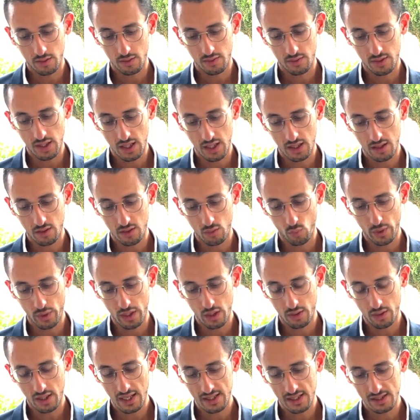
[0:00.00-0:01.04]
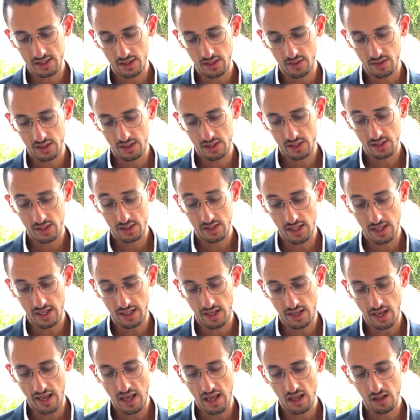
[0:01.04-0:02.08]
Then we look at, this is
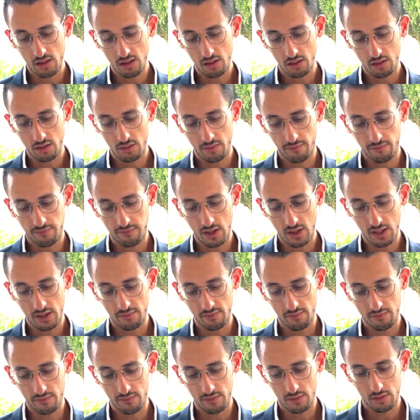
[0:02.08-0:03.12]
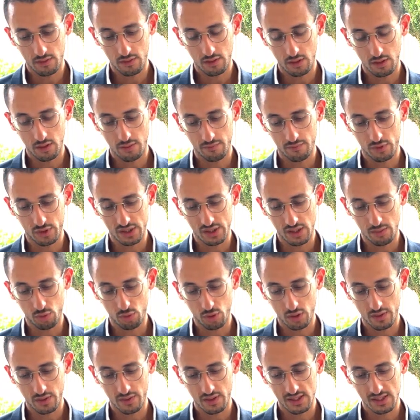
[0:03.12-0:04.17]
an L5
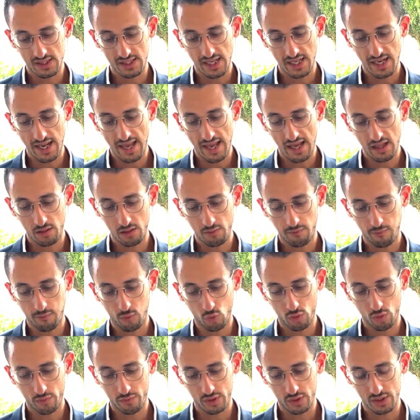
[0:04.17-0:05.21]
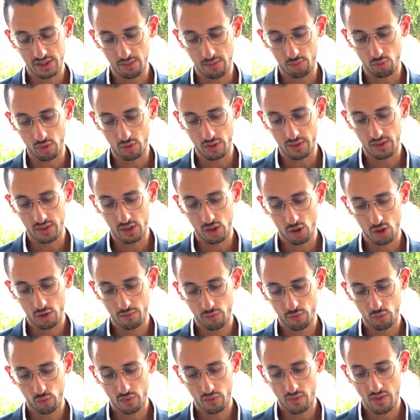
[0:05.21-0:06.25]
vertebra, that's an L4 vertebra. The
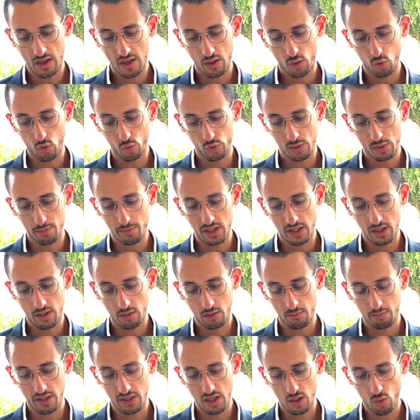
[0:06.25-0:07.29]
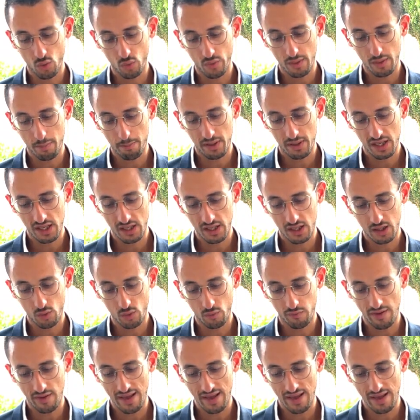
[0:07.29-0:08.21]
nerve root that goes below the pedicle of